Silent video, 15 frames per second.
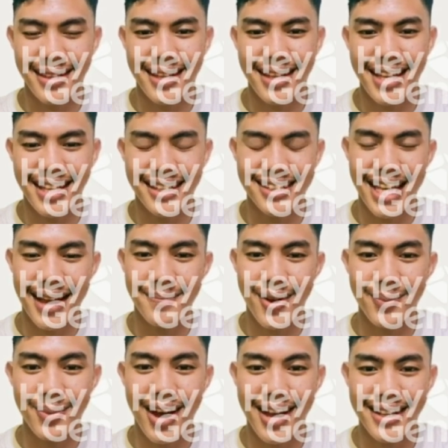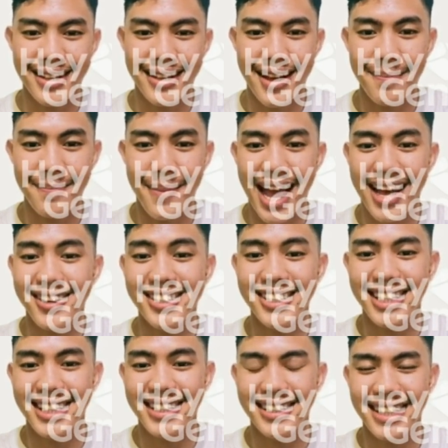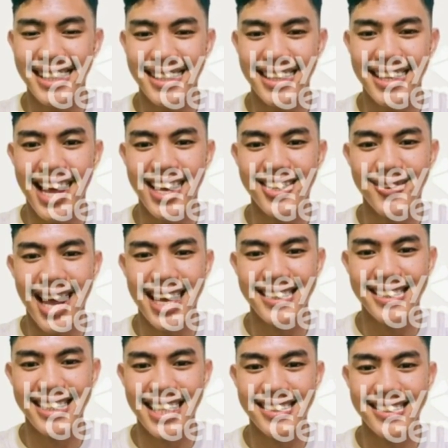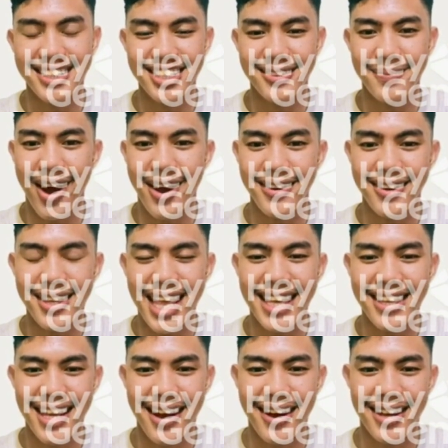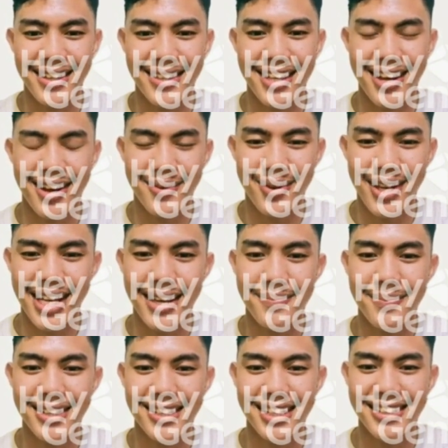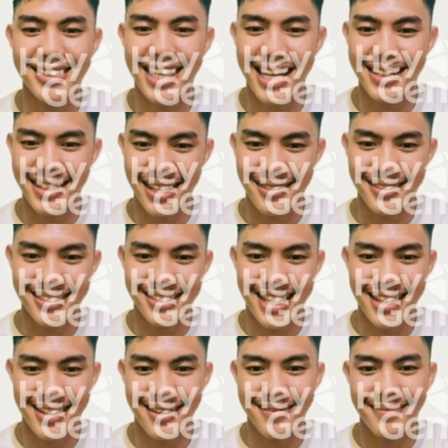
Example 1. Buyer sees that the contract states a smaller land area than agreed but does not tell the seller.